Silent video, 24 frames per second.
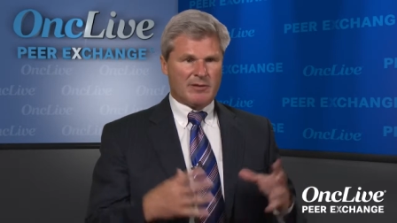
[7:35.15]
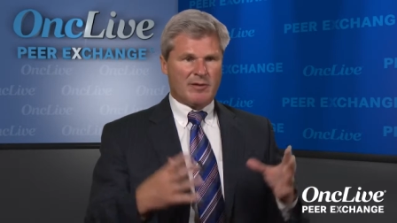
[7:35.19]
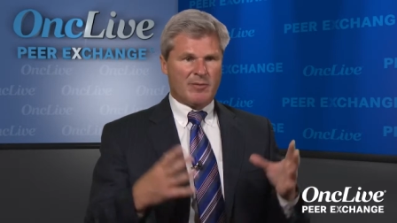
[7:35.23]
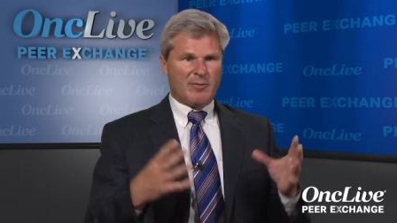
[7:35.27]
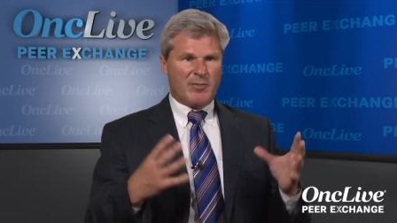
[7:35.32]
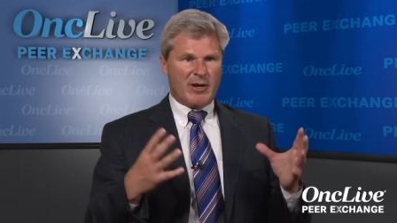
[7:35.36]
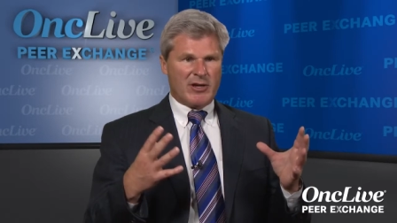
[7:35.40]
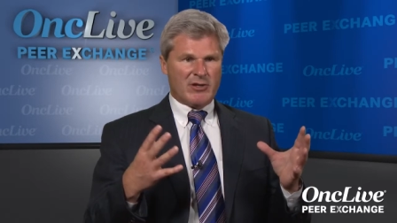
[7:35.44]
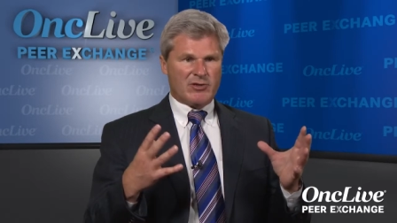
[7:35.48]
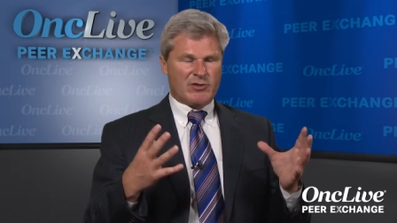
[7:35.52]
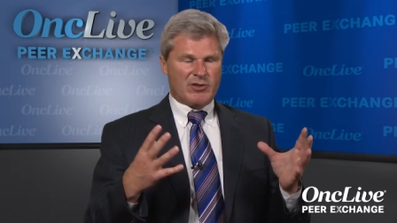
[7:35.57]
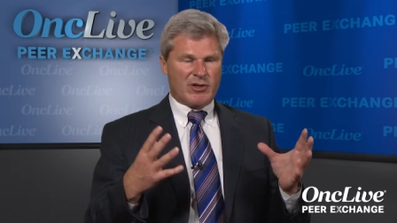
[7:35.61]
The
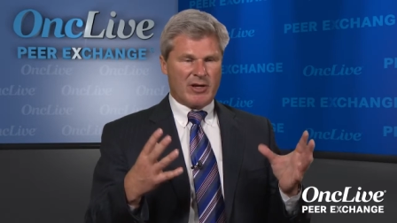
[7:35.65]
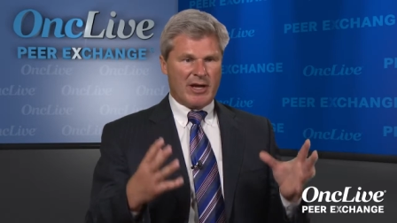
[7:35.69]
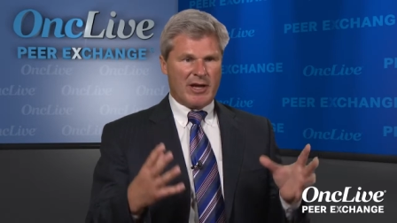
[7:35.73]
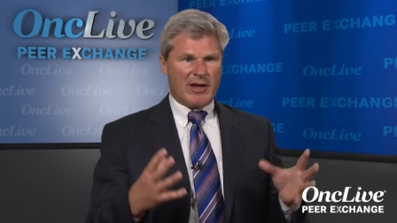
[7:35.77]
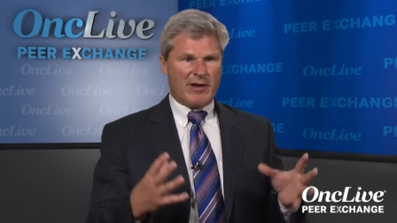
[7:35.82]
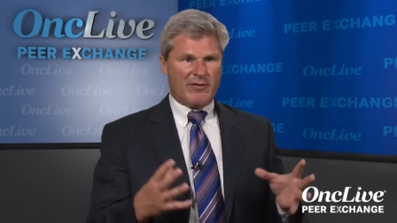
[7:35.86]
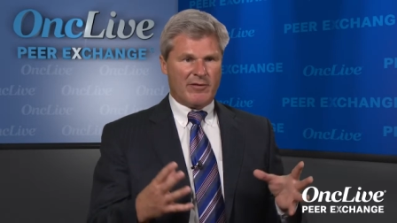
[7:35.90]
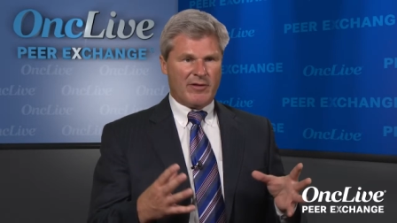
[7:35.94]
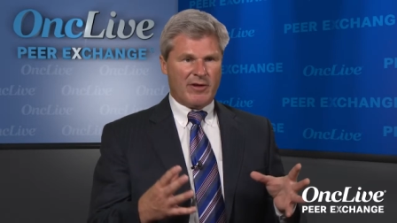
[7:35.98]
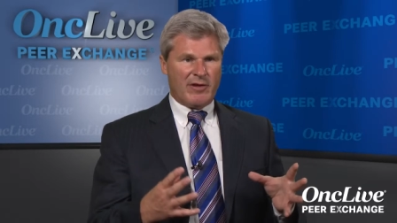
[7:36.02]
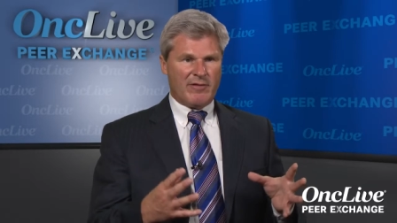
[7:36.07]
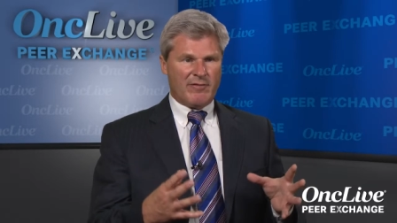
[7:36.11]
patient
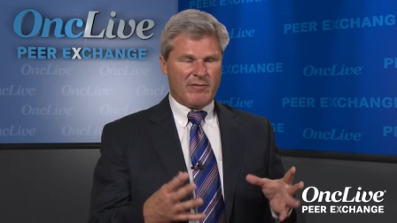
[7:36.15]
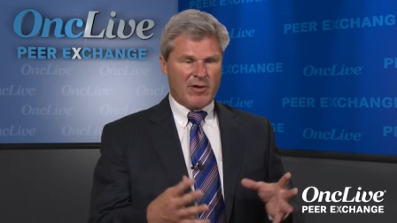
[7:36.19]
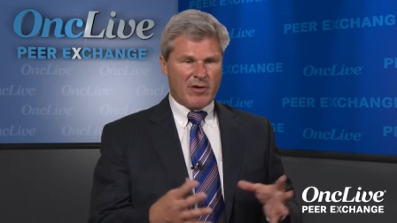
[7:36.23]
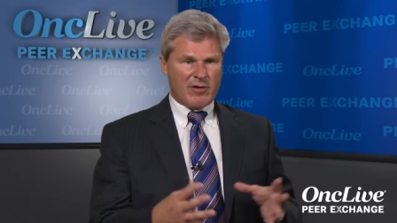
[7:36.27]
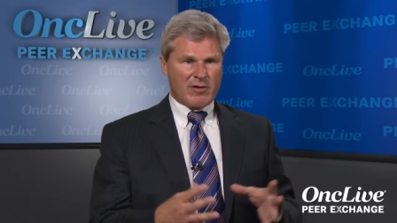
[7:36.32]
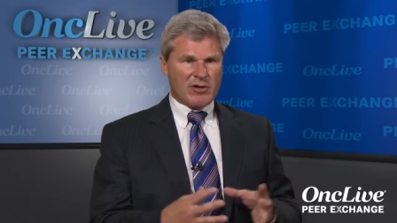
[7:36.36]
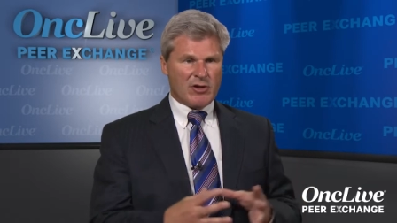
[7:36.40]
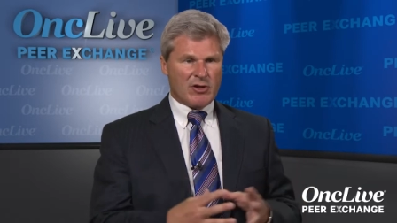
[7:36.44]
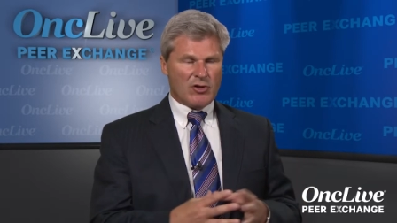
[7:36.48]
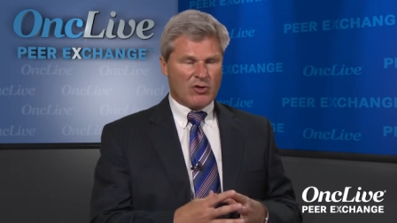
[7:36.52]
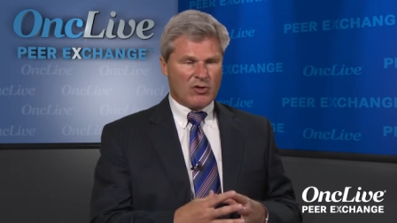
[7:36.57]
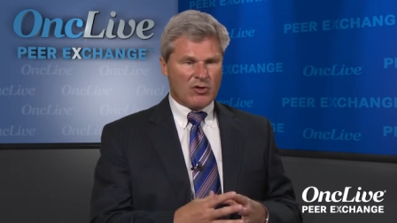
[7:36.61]
has a
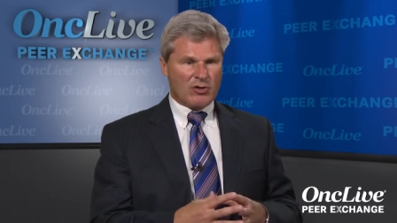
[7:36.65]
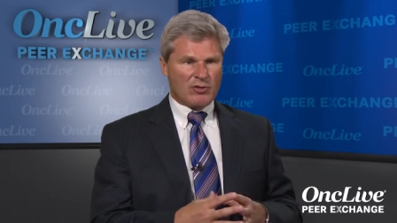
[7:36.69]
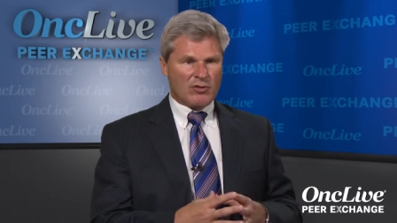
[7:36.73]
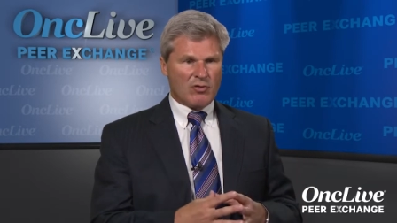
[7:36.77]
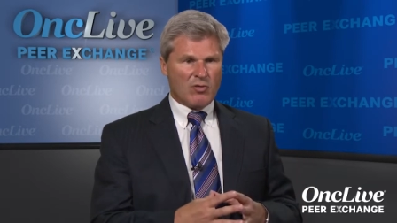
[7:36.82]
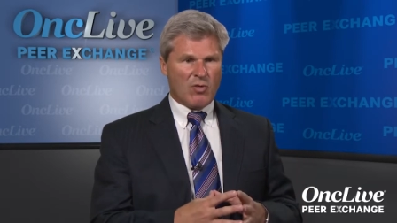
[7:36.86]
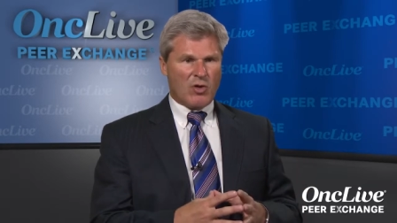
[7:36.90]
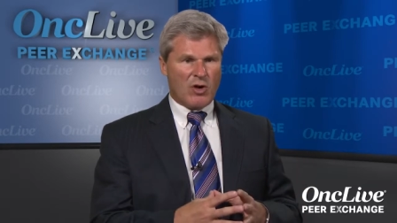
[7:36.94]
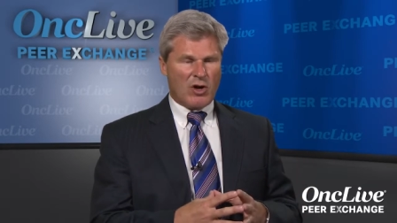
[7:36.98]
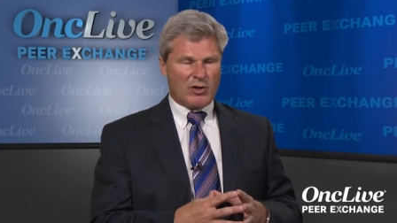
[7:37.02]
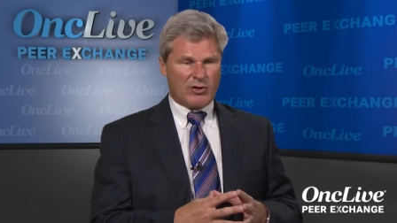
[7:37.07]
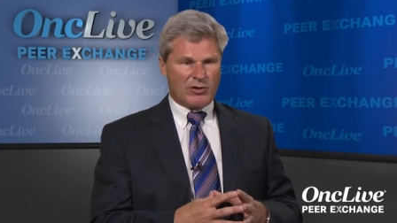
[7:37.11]
very good
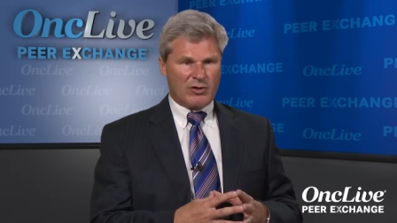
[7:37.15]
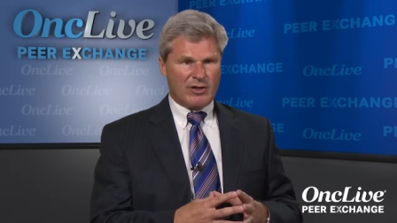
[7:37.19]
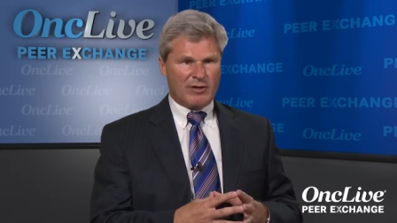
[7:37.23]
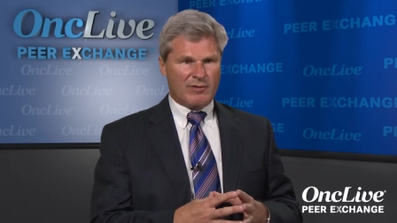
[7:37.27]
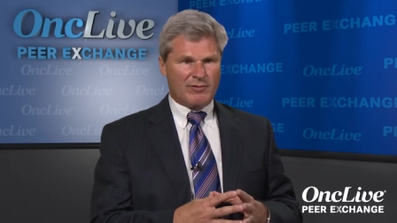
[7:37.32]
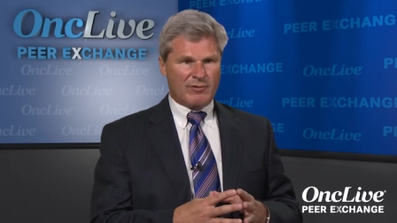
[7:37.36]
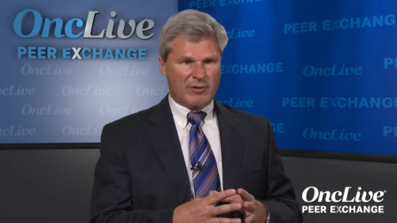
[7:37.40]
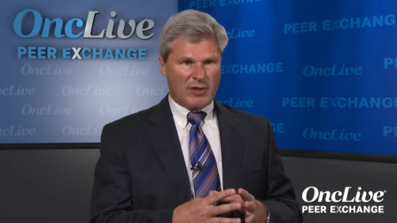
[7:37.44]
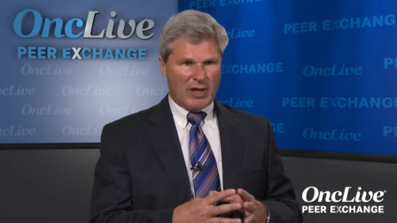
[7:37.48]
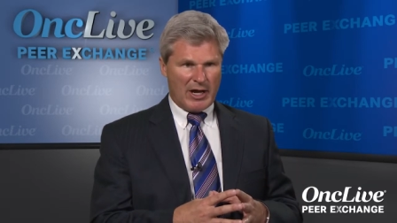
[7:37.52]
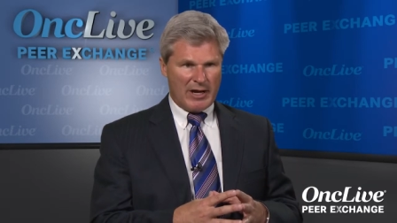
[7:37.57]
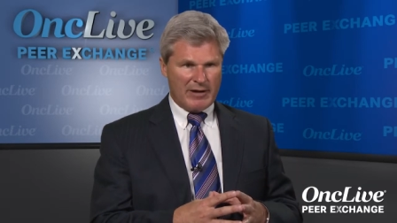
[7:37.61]
quality
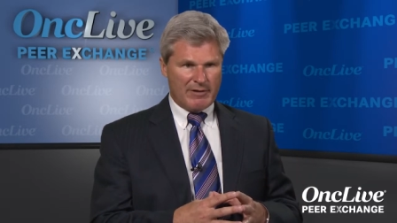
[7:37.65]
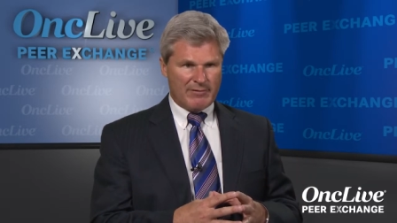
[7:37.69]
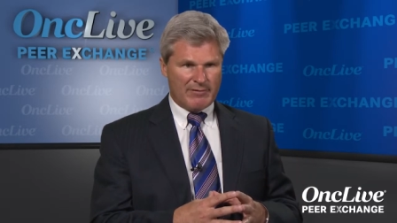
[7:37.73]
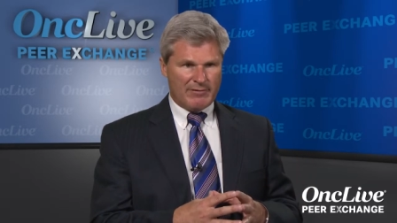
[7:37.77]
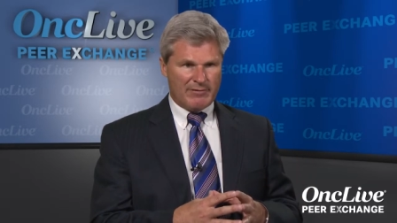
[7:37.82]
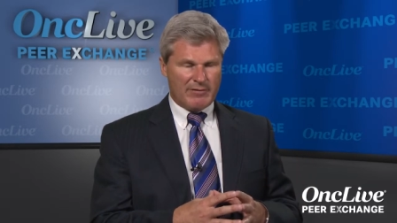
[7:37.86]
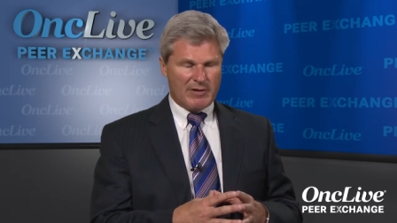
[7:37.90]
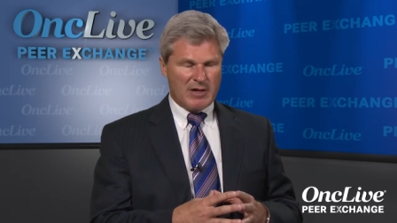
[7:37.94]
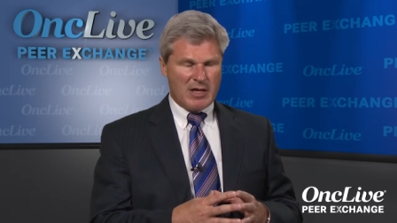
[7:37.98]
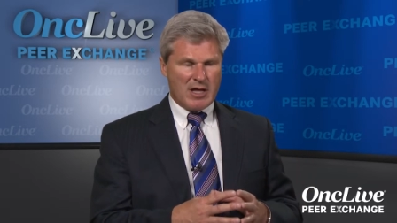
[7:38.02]
of life.